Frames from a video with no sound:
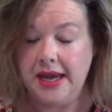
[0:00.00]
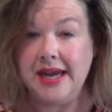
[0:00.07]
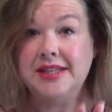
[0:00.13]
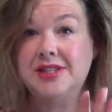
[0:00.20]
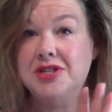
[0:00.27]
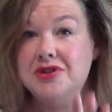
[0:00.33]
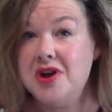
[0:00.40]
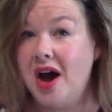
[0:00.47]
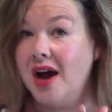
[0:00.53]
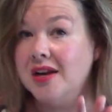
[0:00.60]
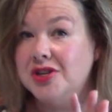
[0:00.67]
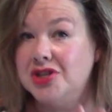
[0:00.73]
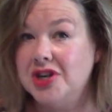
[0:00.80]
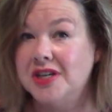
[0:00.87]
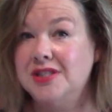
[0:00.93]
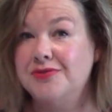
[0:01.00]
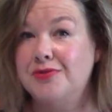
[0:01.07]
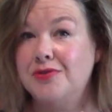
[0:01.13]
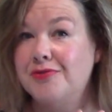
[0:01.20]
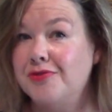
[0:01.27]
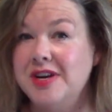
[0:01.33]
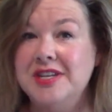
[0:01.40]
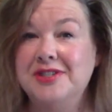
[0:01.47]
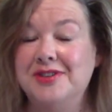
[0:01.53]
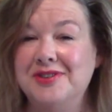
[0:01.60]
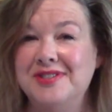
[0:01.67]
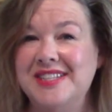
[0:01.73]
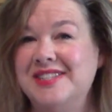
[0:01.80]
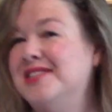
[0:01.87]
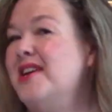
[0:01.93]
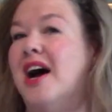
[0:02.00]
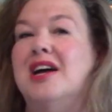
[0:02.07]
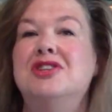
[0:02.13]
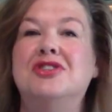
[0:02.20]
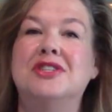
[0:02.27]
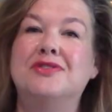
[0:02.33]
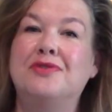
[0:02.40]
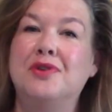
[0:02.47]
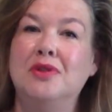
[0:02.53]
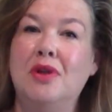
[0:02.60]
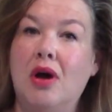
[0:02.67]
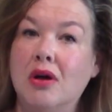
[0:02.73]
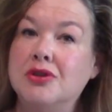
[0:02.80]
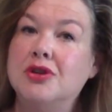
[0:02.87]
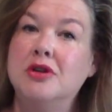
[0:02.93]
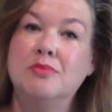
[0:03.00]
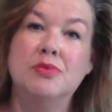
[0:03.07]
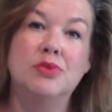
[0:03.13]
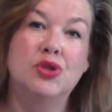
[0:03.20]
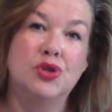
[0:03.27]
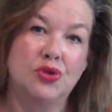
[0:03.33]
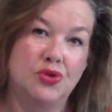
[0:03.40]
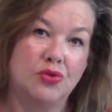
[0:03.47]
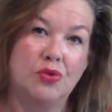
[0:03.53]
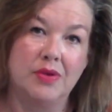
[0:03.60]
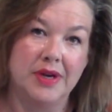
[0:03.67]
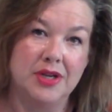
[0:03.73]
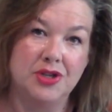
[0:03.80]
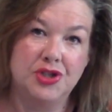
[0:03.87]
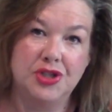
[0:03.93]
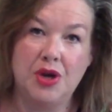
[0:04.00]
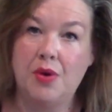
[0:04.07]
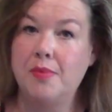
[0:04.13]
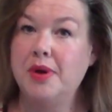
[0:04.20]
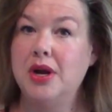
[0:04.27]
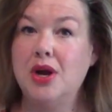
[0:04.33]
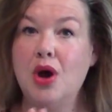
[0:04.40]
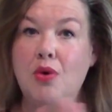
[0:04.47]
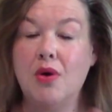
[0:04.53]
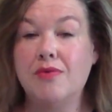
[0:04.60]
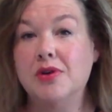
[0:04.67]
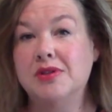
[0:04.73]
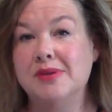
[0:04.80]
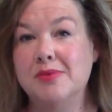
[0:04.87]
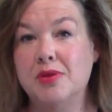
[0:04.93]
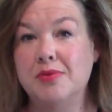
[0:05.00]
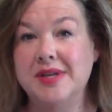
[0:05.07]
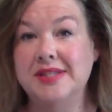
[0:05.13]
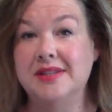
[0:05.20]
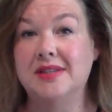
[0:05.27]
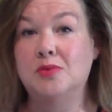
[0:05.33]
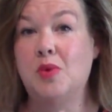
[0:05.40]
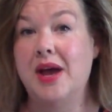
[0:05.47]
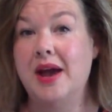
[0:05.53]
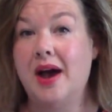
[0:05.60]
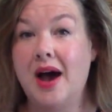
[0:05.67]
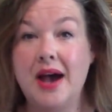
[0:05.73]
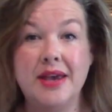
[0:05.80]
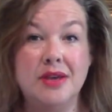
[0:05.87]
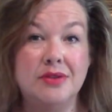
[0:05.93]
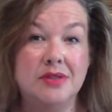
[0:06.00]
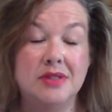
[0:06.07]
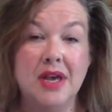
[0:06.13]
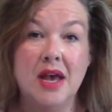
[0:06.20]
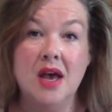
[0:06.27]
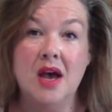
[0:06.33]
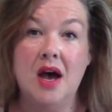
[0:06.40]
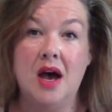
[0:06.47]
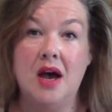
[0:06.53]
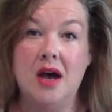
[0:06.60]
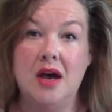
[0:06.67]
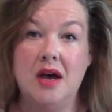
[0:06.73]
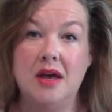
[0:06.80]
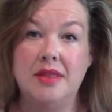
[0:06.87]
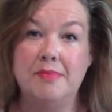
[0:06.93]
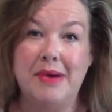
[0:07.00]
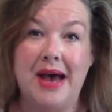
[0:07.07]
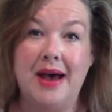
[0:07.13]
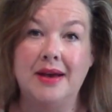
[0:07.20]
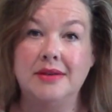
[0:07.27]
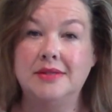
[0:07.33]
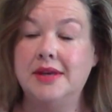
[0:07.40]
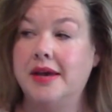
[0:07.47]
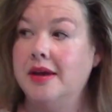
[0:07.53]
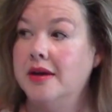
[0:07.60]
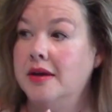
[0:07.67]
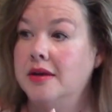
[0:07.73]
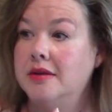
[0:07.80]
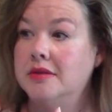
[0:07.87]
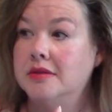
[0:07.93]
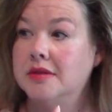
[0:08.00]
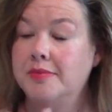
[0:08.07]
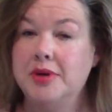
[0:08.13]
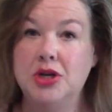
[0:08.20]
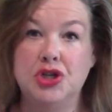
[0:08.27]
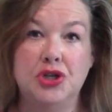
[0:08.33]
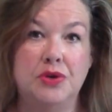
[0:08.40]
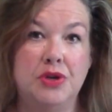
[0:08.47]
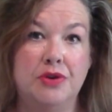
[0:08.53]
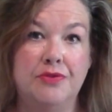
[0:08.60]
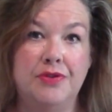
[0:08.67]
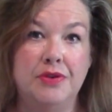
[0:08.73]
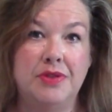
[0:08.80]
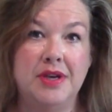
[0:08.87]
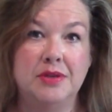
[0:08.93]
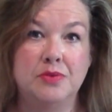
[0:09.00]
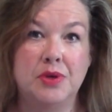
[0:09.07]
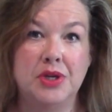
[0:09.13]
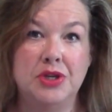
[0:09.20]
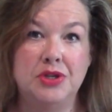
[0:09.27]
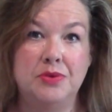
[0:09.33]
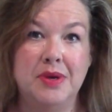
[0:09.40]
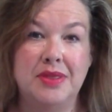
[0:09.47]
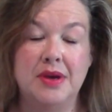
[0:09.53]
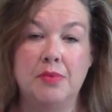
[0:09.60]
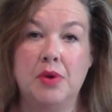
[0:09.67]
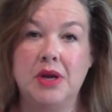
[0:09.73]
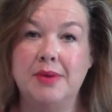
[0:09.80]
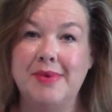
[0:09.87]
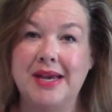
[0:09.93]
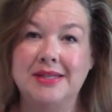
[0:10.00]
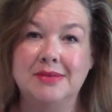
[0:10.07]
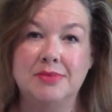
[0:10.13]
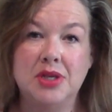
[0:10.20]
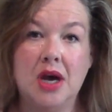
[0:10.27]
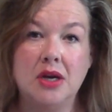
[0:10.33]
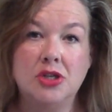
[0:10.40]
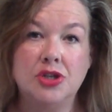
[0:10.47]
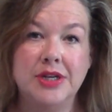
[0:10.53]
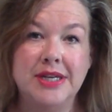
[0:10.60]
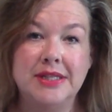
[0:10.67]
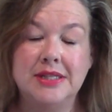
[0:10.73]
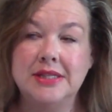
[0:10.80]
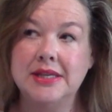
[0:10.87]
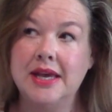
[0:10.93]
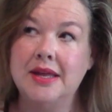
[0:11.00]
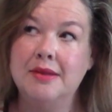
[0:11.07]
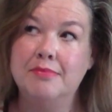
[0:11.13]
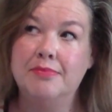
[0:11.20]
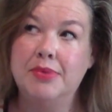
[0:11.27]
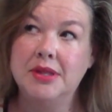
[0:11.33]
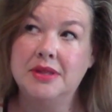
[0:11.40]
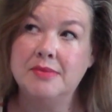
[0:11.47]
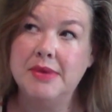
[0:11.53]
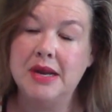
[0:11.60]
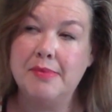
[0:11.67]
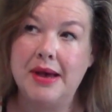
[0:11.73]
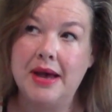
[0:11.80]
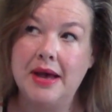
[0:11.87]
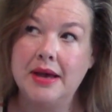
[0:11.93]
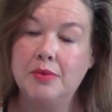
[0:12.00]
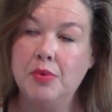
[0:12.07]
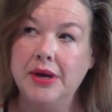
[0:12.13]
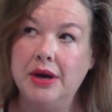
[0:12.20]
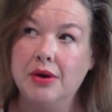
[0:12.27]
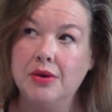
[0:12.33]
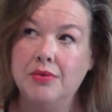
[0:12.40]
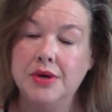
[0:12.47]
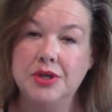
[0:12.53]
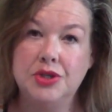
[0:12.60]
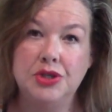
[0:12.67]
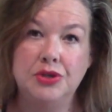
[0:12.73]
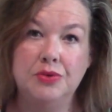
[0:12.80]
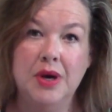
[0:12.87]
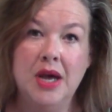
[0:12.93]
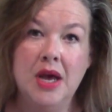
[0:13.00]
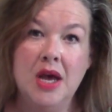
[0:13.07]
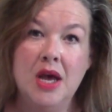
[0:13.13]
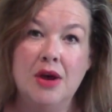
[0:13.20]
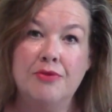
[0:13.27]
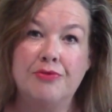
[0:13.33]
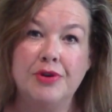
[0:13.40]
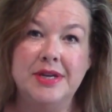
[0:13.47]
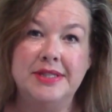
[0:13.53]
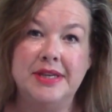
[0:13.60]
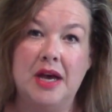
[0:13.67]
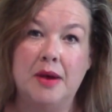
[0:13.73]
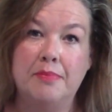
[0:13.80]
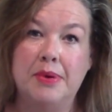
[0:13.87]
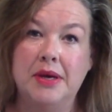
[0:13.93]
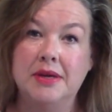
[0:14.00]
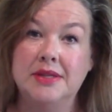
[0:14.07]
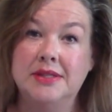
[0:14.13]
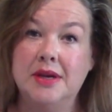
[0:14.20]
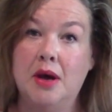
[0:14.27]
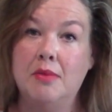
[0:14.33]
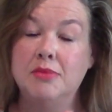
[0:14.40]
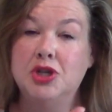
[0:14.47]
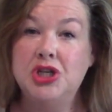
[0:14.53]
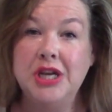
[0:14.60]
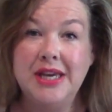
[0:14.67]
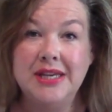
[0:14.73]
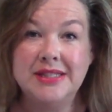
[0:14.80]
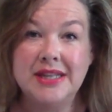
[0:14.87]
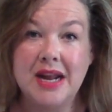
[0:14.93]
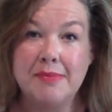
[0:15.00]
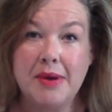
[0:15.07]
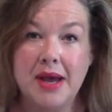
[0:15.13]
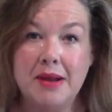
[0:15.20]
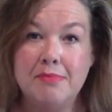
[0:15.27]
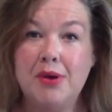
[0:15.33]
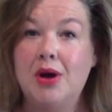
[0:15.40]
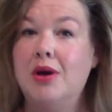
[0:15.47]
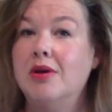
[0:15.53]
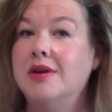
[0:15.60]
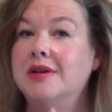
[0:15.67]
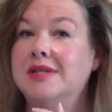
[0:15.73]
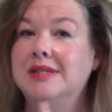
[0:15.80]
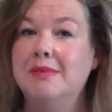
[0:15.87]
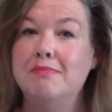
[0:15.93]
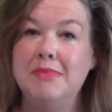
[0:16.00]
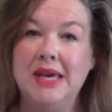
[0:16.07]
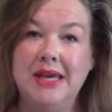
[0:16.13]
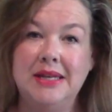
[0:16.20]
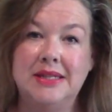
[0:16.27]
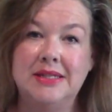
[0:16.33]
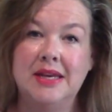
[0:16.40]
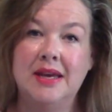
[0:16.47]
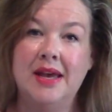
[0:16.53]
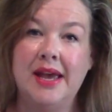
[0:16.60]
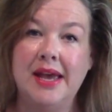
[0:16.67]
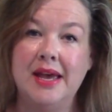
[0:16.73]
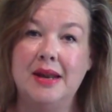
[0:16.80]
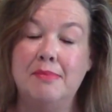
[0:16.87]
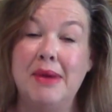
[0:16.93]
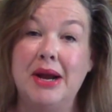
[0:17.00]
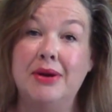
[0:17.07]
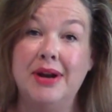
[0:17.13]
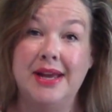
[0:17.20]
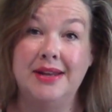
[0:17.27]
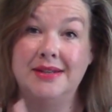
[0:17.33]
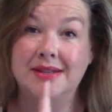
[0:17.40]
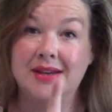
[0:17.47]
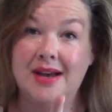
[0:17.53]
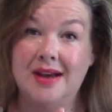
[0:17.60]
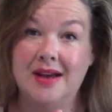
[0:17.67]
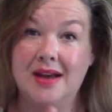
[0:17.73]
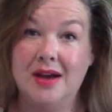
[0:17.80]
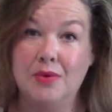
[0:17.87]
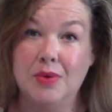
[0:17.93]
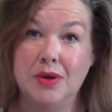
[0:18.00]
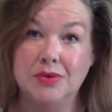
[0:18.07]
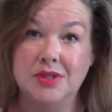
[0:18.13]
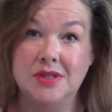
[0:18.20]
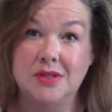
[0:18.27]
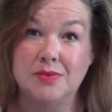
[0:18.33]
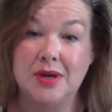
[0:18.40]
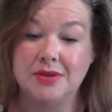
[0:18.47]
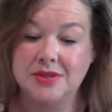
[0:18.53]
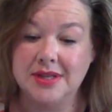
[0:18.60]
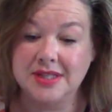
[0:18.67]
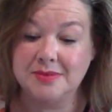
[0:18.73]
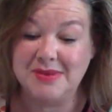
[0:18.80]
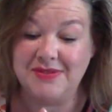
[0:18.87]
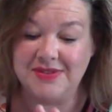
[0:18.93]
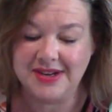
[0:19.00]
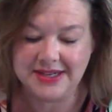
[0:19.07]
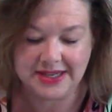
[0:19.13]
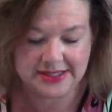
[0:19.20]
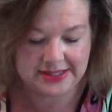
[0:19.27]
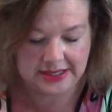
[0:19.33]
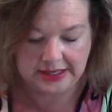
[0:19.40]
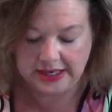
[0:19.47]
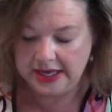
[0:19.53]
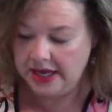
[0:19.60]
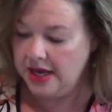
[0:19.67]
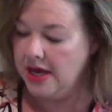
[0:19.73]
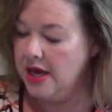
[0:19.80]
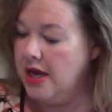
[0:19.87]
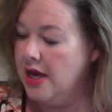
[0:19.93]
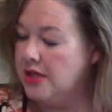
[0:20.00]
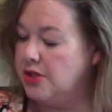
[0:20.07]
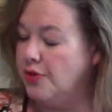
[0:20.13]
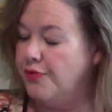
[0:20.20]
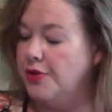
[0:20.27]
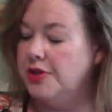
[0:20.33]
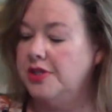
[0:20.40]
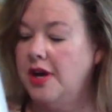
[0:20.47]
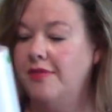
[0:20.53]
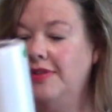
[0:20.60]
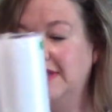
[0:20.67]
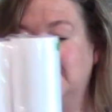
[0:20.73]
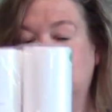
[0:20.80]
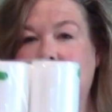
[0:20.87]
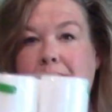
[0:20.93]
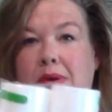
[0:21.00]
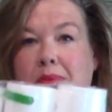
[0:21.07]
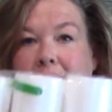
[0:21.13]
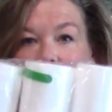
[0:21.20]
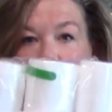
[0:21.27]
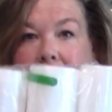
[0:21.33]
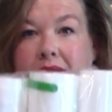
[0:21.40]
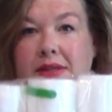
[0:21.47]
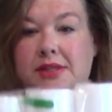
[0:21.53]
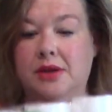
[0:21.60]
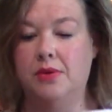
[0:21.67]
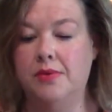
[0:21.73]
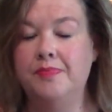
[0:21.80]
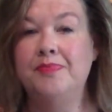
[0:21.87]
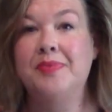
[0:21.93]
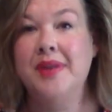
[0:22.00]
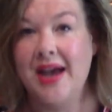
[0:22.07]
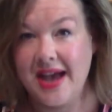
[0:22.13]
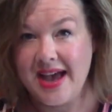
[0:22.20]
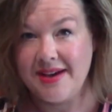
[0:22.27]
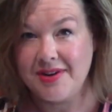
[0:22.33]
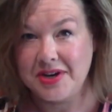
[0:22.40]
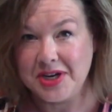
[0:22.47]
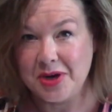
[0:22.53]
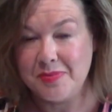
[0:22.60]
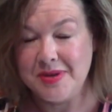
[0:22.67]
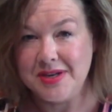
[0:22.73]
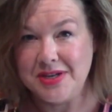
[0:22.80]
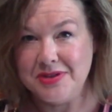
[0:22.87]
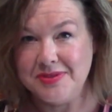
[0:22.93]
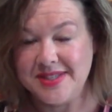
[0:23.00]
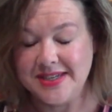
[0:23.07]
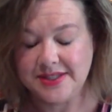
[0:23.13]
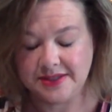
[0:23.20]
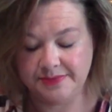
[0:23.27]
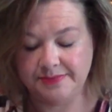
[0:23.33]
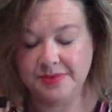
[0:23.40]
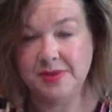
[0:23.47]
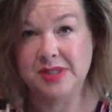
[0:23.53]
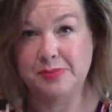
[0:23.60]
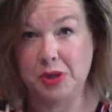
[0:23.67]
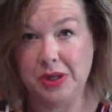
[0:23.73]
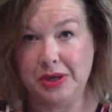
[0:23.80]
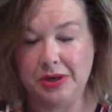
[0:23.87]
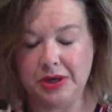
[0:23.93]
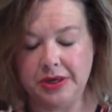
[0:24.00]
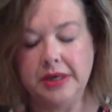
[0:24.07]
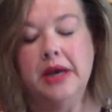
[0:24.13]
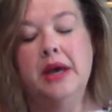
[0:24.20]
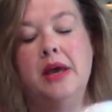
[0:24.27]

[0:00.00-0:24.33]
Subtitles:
it's not just for freezers, it's not just for long-term storage. So I'm going to go over some of the reasons why I use the bags, and I'm going to show you a few things we're going to do with them. We're going to make some dog treats and put them in a bag. We are going to freeze up some cheese that I buy in bulk, some meat, and marinate a roast as well. So that's going to be fantastic. So first off, let's see what we got. So I have already opened and used this. Spoiler alert.